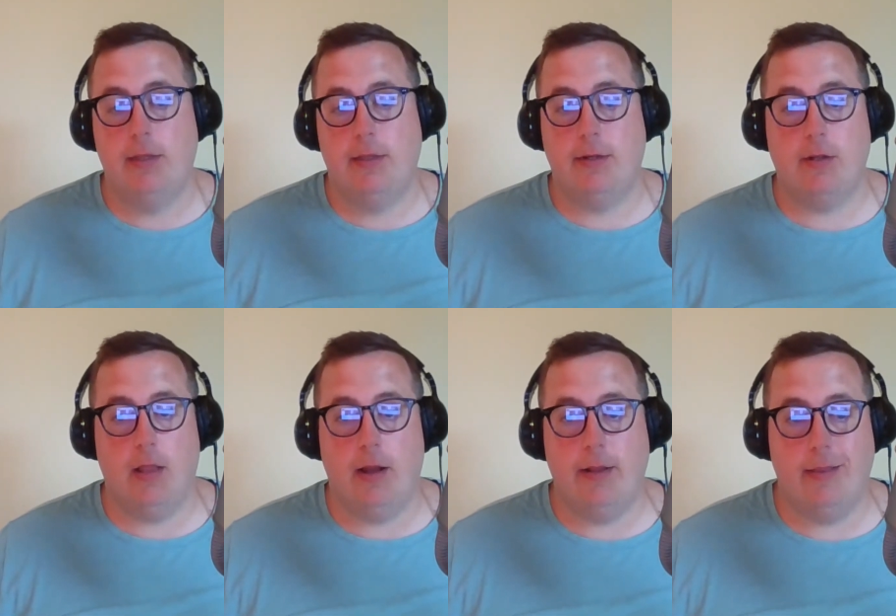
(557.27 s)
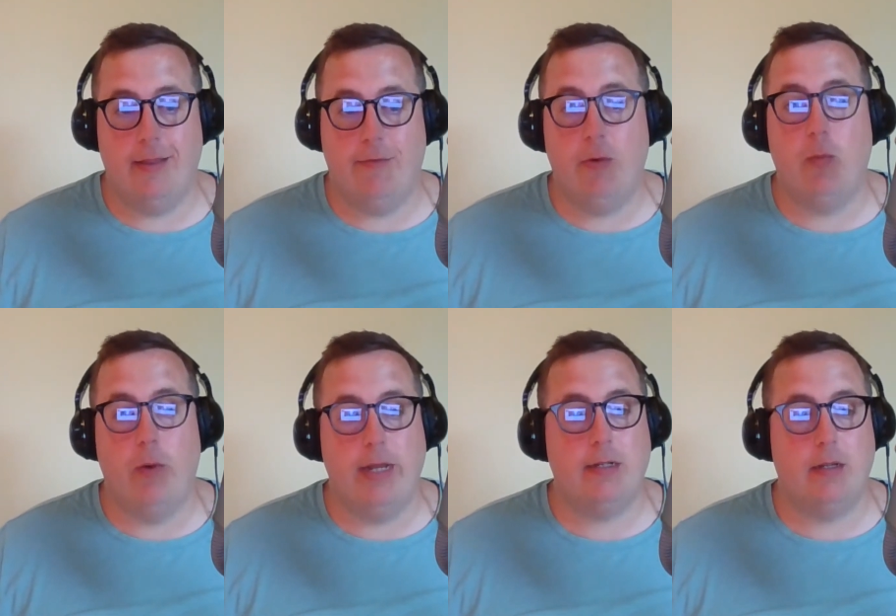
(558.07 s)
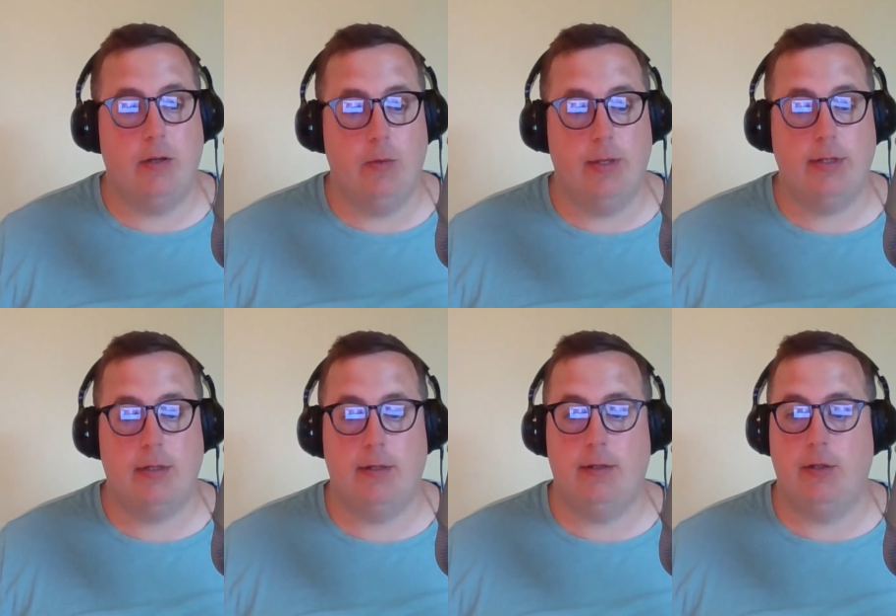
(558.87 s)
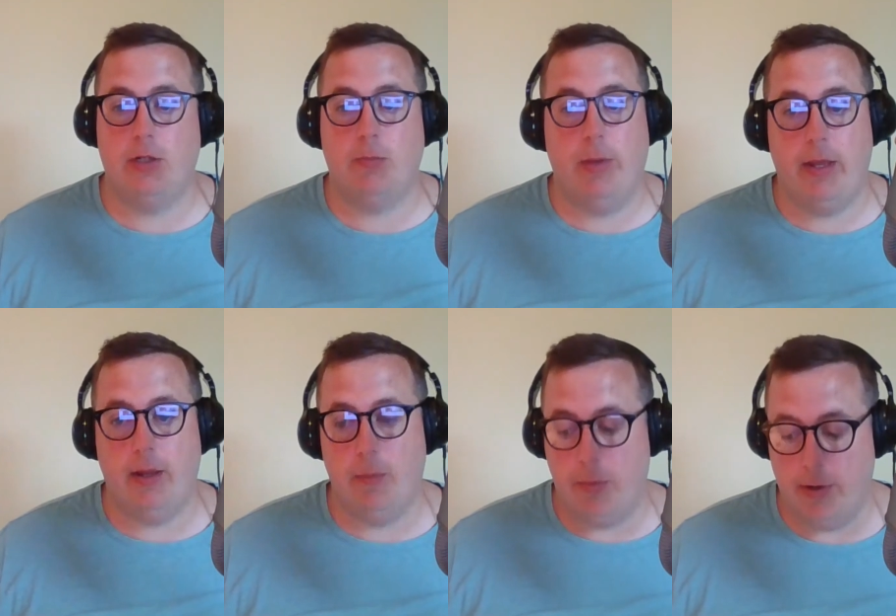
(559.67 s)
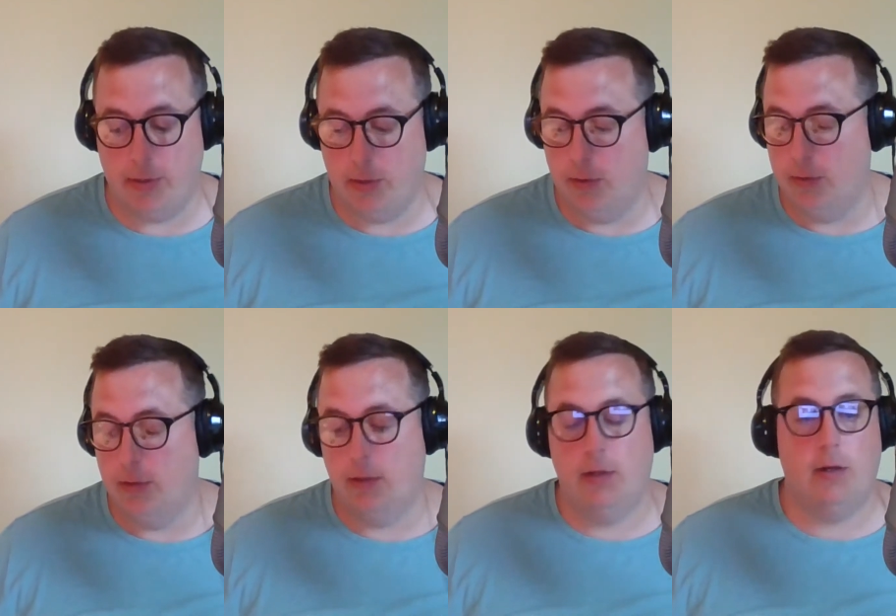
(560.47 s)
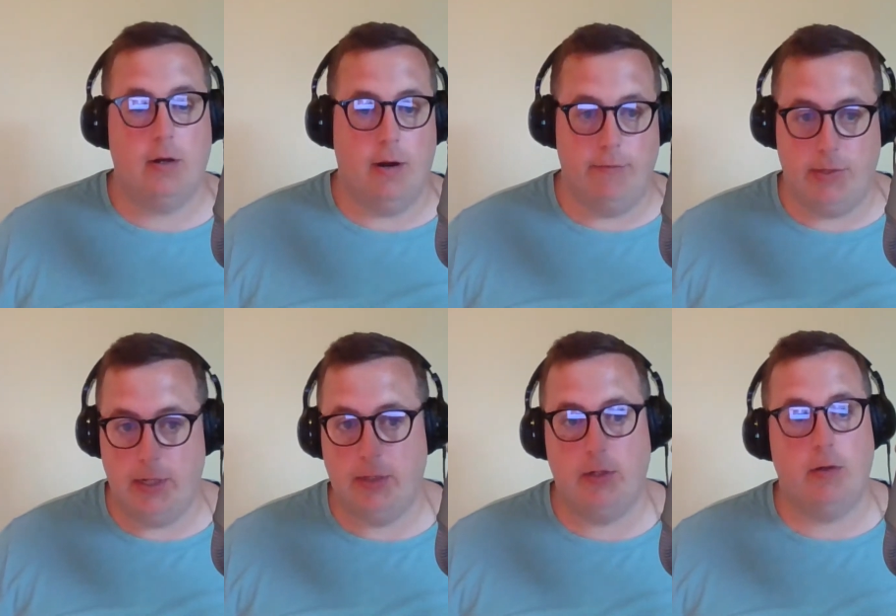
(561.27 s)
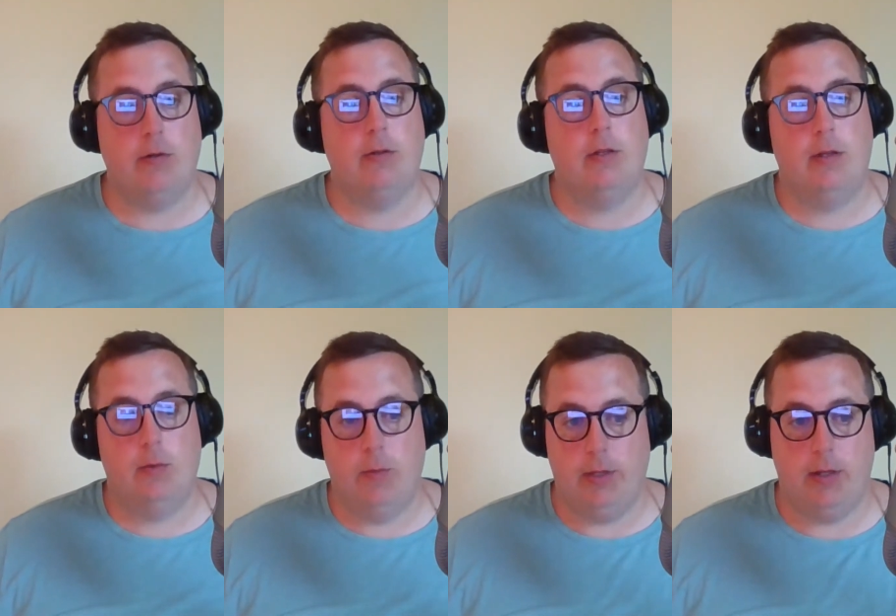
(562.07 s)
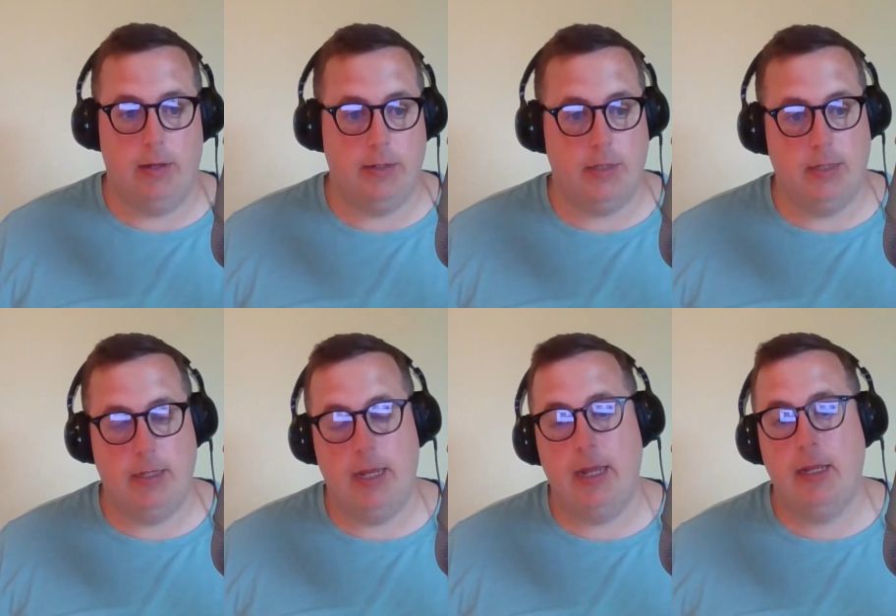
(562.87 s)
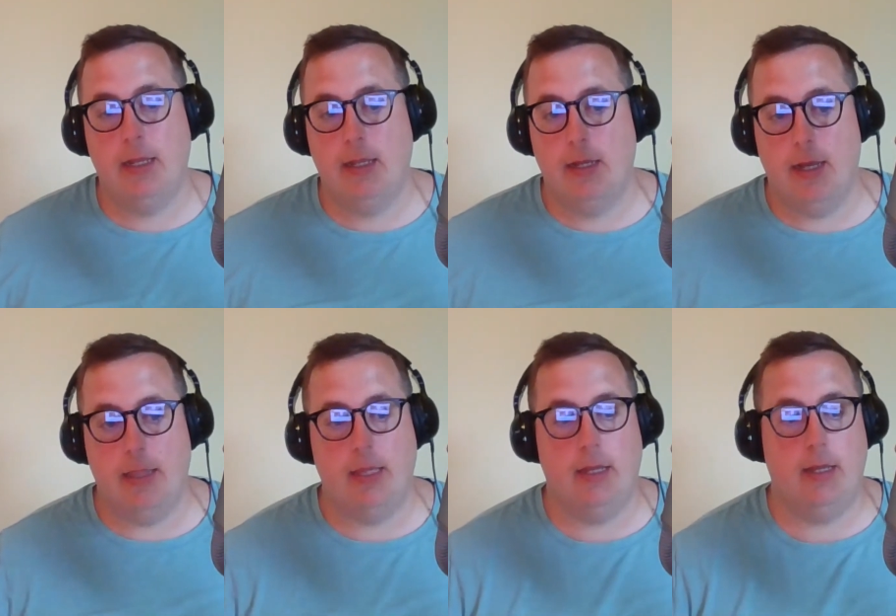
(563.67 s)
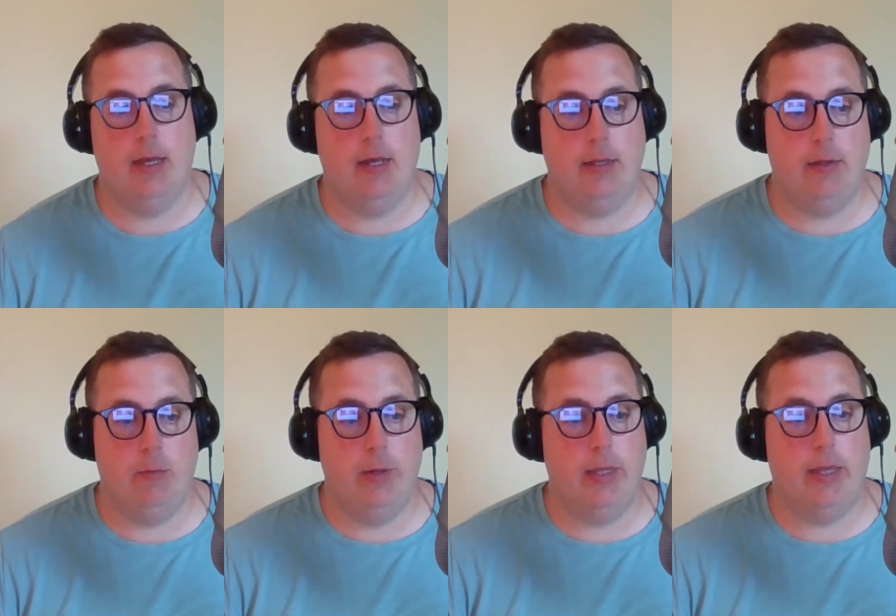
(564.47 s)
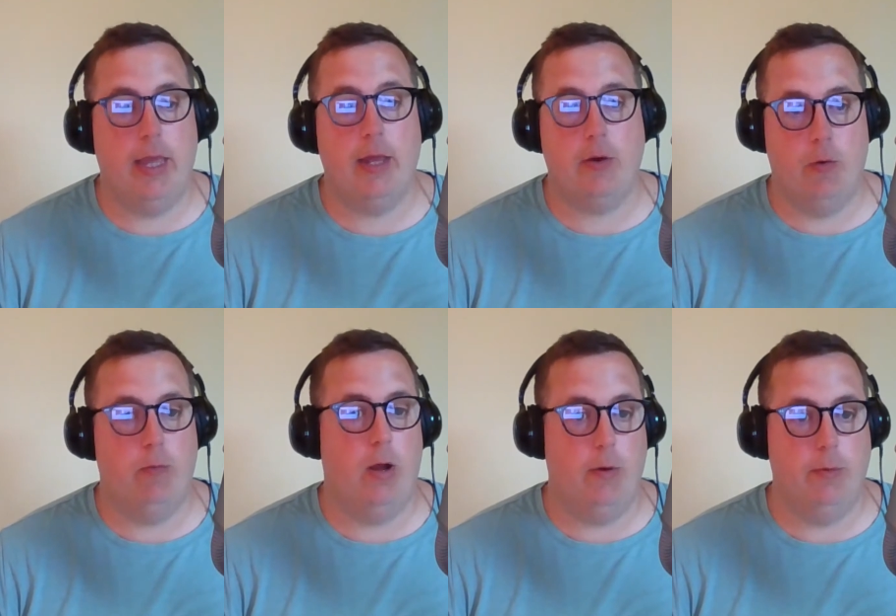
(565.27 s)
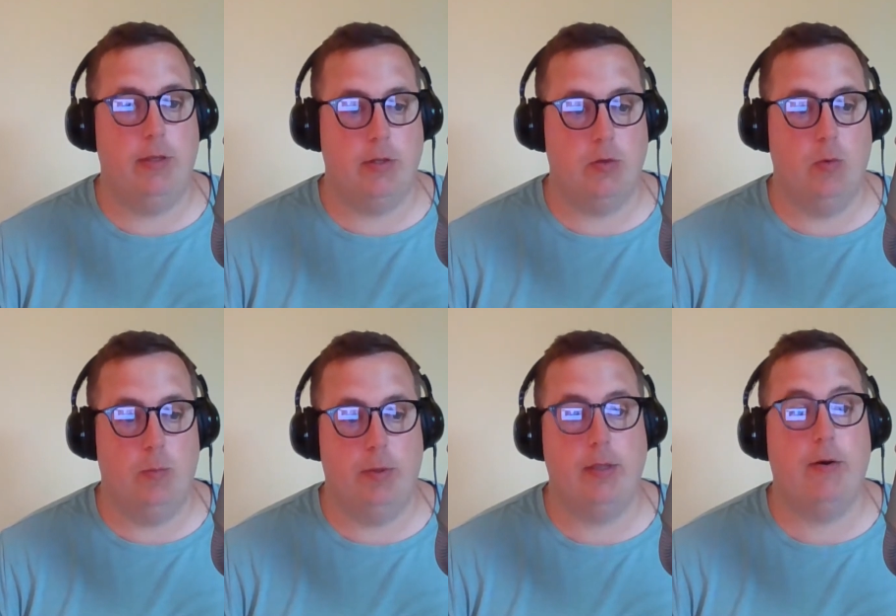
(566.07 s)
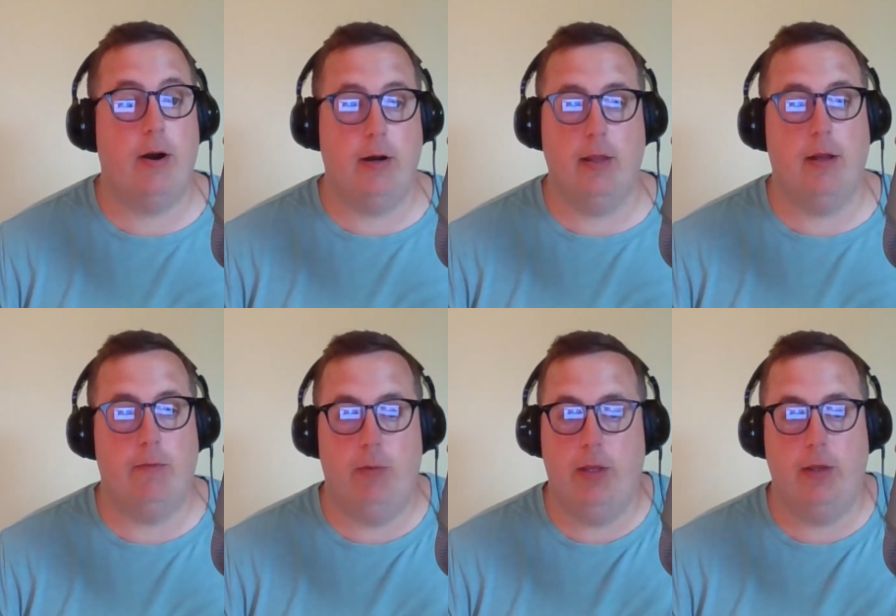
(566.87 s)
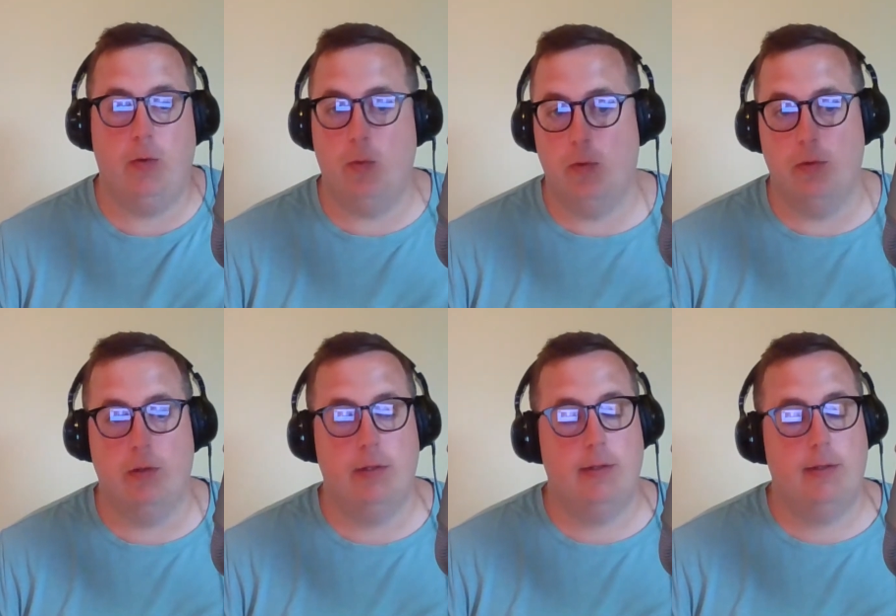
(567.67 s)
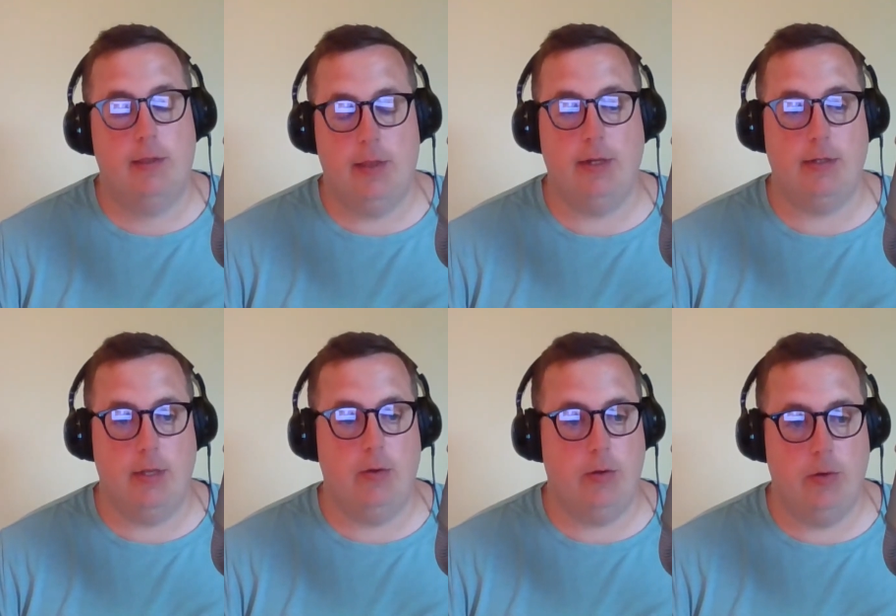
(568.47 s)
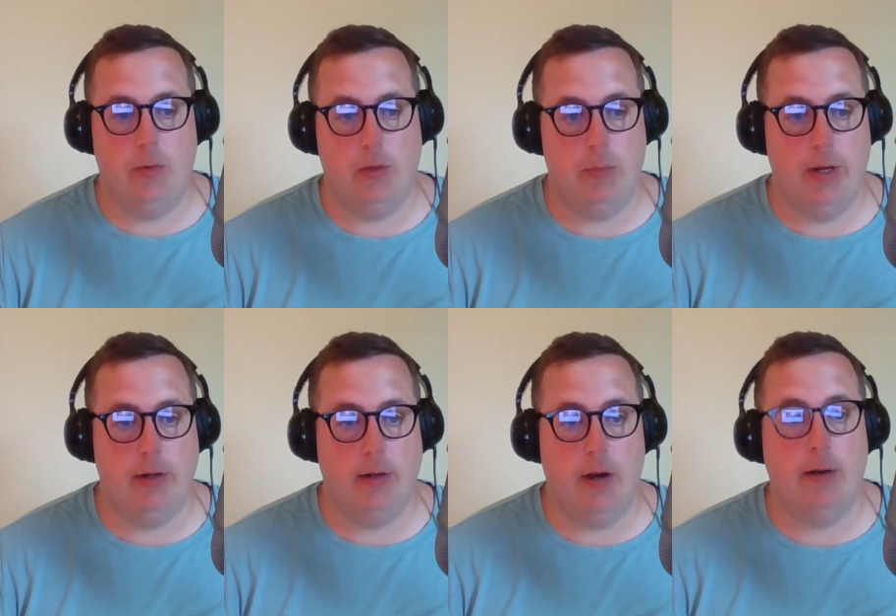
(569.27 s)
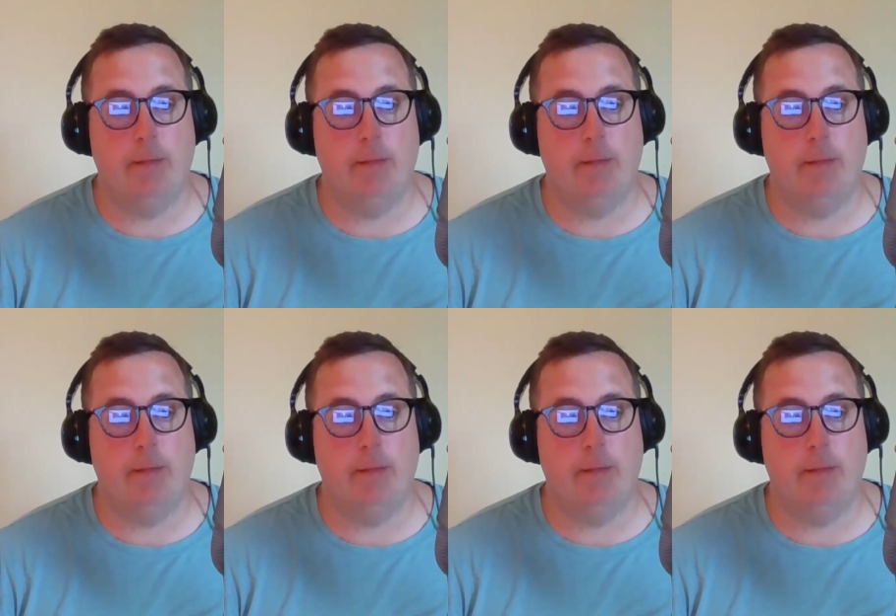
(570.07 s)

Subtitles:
there's a lot of different ways to do this, and just making it personal, conversational, with a clear CTA. I think you really can't go wrong with this tool. But there are a lot of really cool things that you can do with abandoned cart.